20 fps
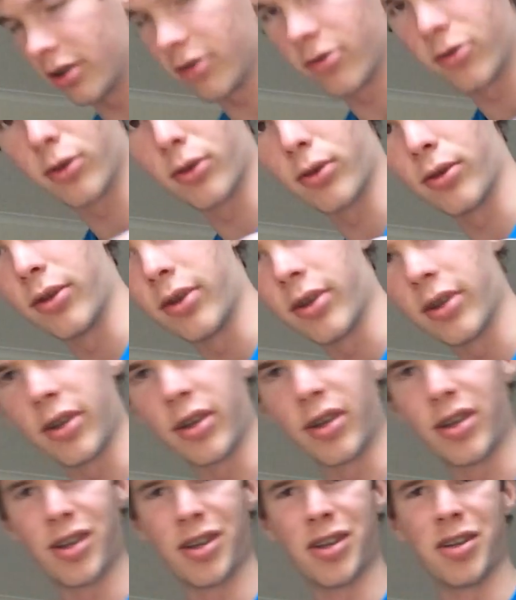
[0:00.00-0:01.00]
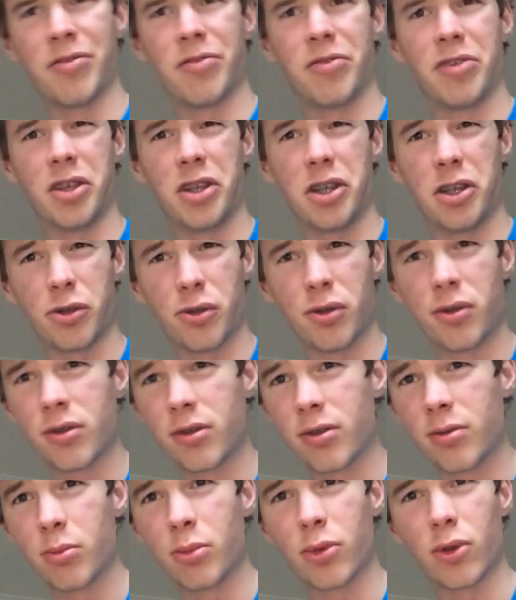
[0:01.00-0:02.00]
I've got another gun video
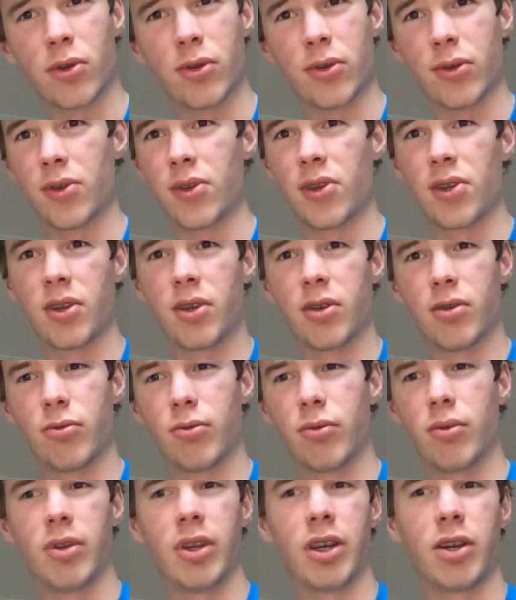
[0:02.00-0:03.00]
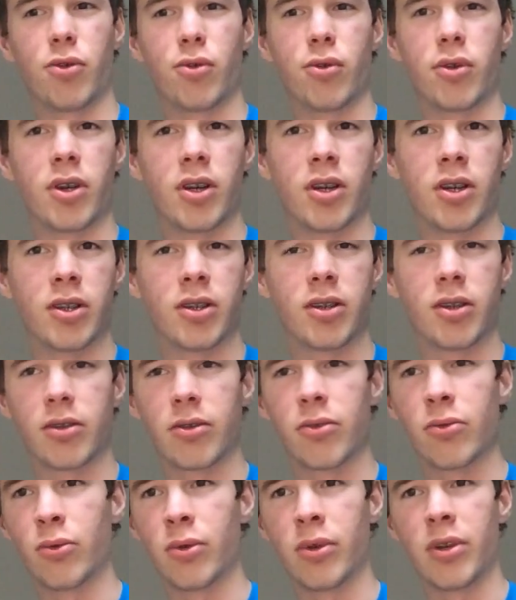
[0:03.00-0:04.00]
because a Lego gun,
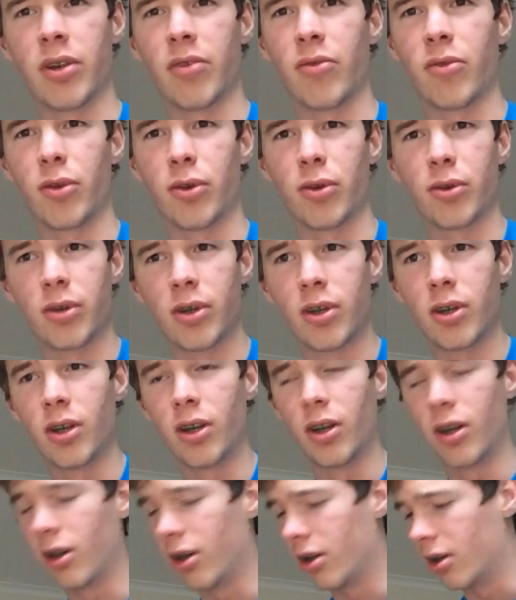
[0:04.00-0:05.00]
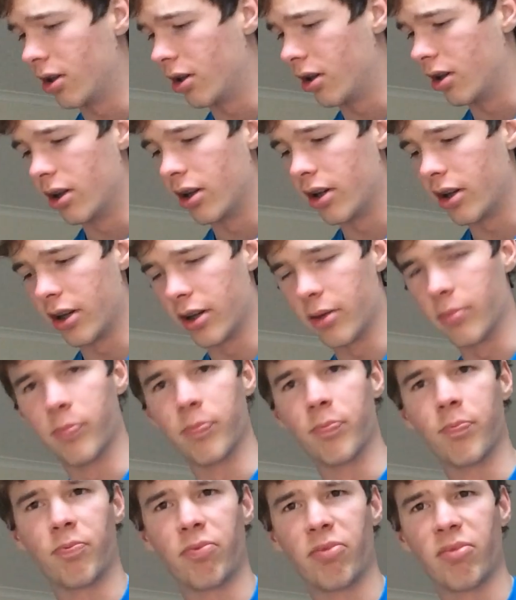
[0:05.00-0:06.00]
whatever.
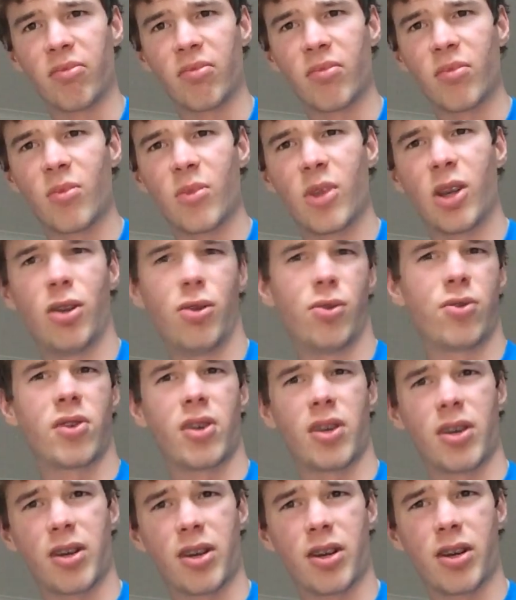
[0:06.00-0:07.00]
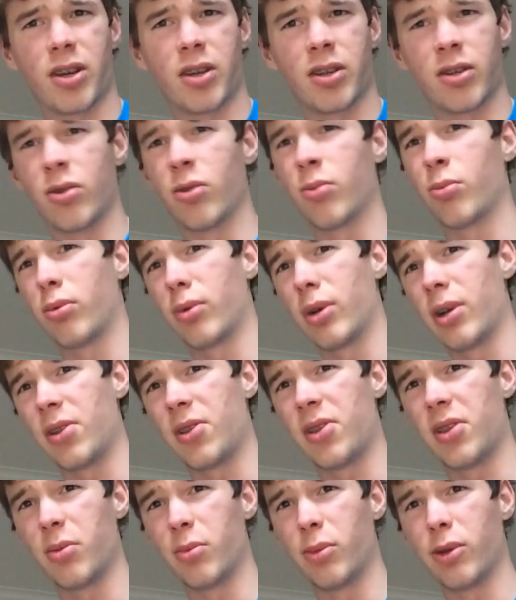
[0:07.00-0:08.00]
Um, Looks like a gun,
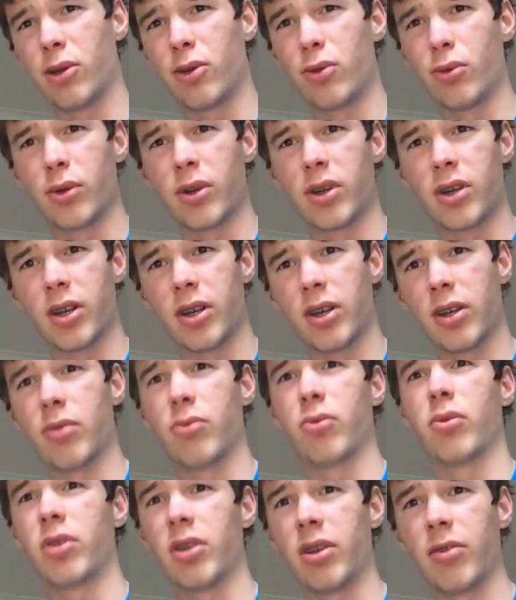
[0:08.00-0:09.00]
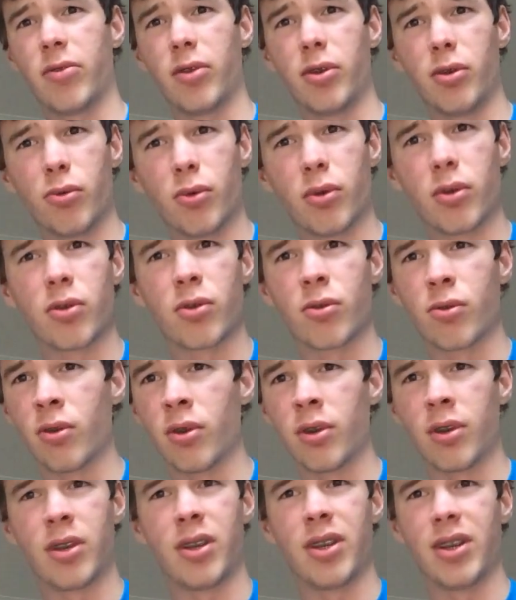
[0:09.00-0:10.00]
operates similar to a gun, whatever you want to
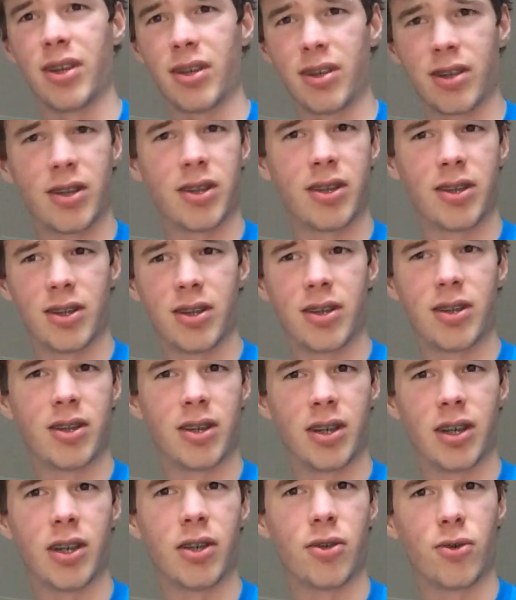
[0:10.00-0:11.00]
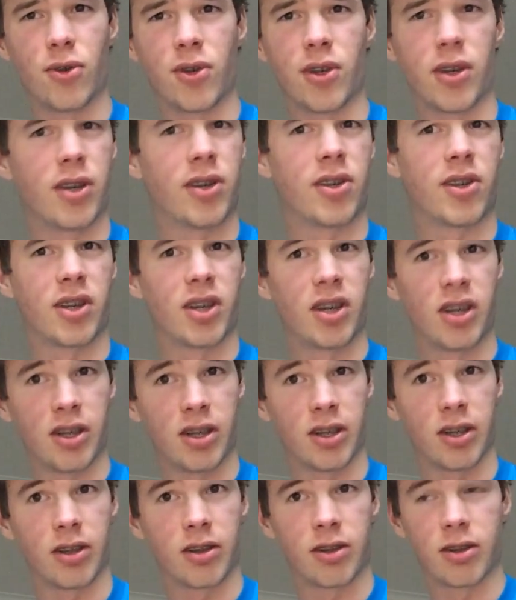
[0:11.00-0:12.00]
call it. I use it as a
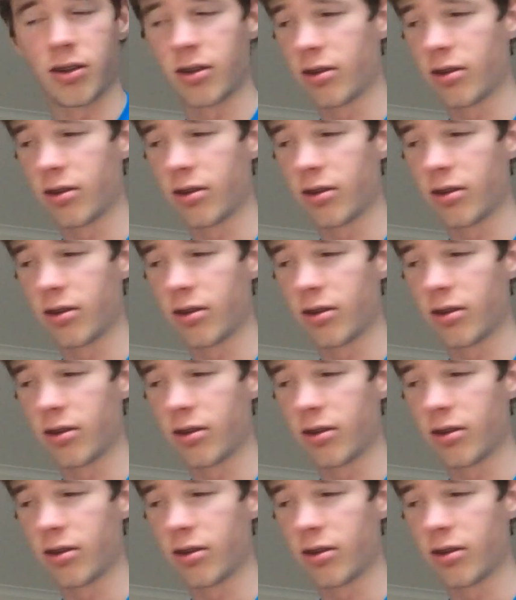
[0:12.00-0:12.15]
gun.